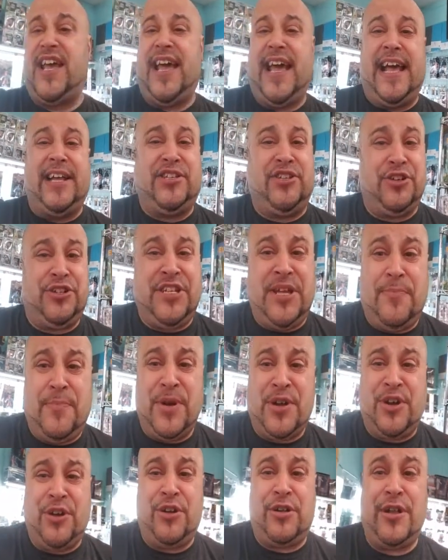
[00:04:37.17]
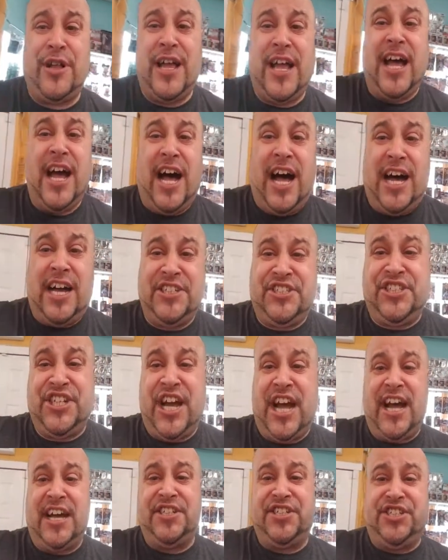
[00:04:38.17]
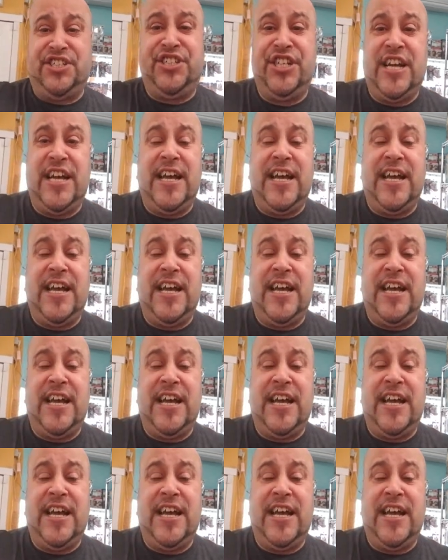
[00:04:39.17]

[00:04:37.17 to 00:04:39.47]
It's your typical hush hush